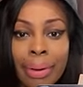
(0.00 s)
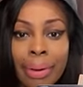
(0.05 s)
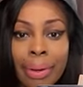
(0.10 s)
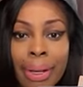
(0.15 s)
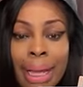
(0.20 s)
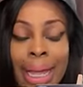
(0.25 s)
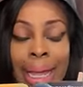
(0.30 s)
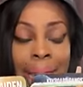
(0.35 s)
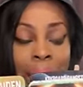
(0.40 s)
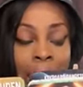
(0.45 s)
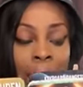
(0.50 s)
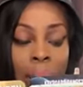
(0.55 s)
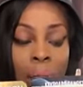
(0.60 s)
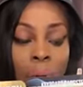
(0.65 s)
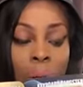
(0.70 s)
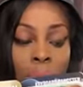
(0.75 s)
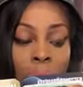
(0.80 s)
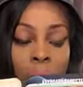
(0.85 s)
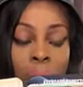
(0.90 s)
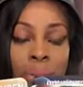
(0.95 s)
He got a
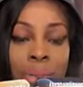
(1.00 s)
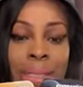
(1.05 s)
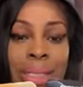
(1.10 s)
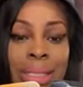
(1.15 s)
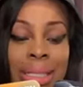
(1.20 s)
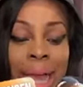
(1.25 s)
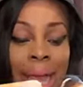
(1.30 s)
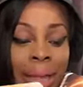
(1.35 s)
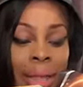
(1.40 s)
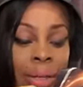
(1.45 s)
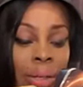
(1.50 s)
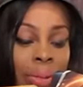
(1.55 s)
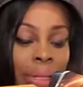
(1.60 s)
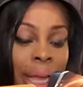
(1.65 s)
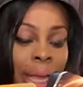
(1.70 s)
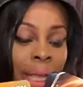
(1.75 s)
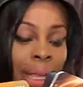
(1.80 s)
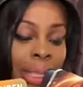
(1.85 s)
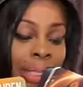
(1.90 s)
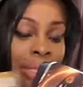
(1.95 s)
whole cycle
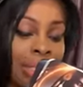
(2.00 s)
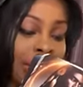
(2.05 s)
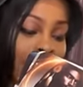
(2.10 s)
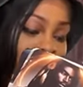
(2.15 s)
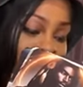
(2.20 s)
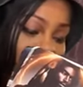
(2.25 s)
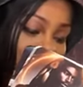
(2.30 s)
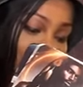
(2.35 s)
that he still